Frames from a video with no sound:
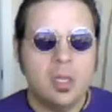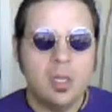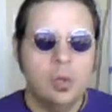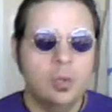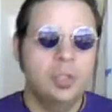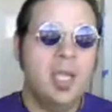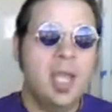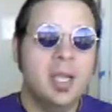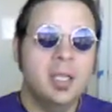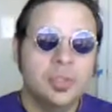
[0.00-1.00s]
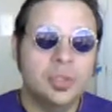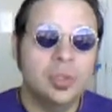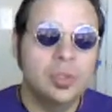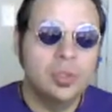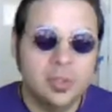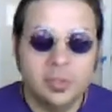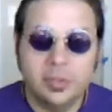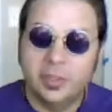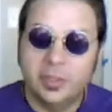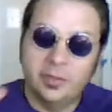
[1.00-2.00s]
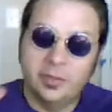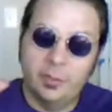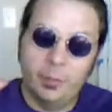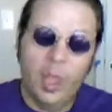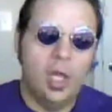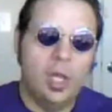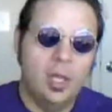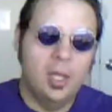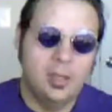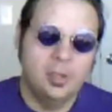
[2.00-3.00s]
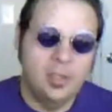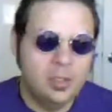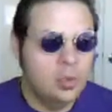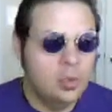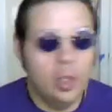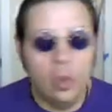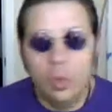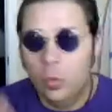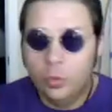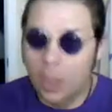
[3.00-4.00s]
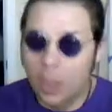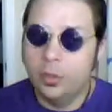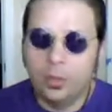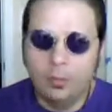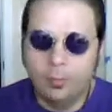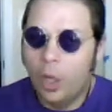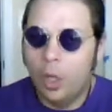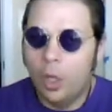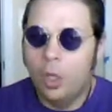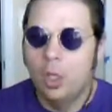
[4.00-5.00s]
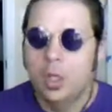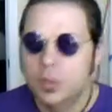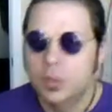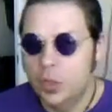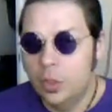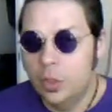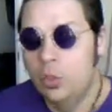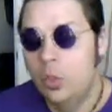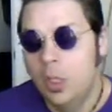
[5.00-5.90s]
What you can control is the ball, and you need to hold on to the ball. So,